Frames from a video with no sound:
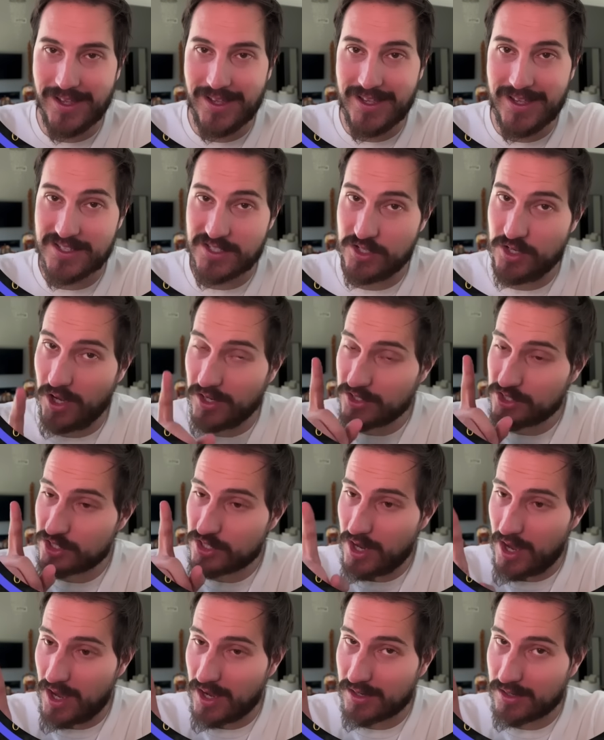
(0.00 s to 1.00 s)
It's not a
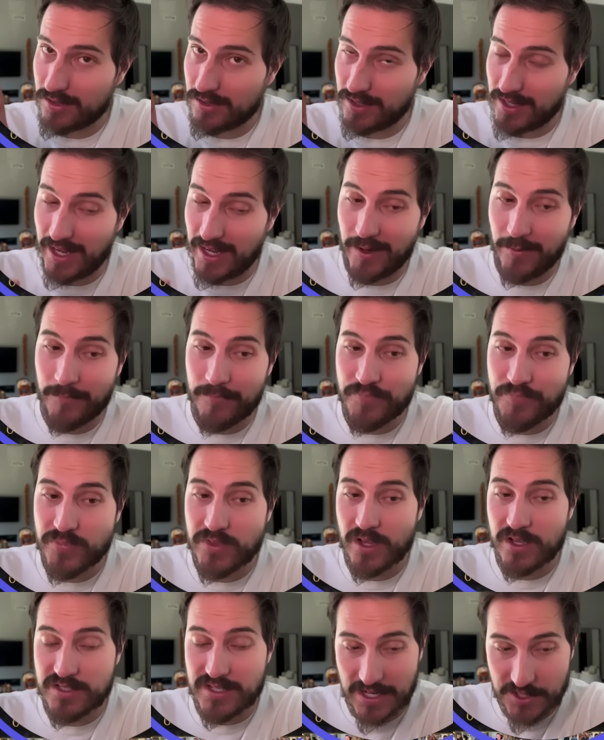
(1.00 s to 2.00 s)
stock, okay?
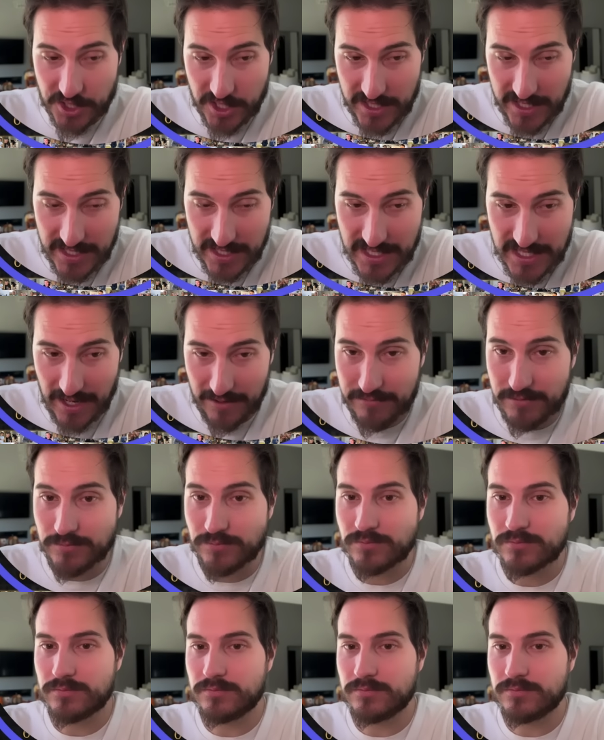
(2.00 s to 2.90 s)
It's actually an ETF.